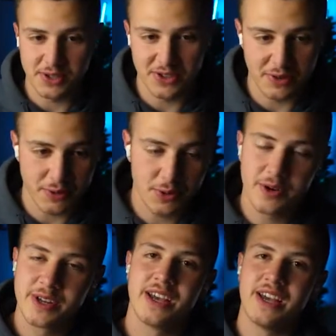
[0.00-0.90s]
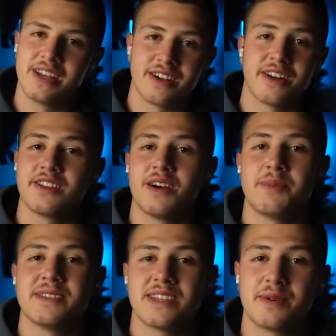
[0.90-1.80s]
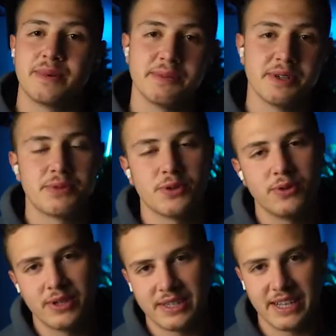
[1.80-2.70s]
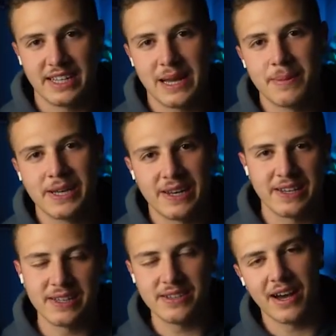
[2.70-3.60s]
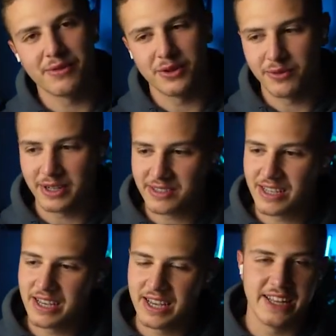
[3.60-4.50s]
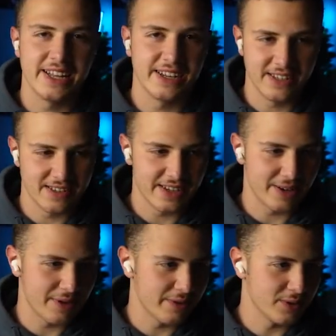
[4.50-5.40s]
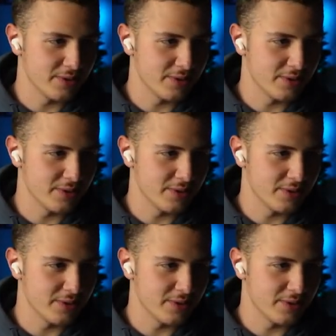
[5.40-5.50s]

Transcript: and straightforward. Cut it up inside of Premiere Pro, dynamic link into After Effects, and edit inside of After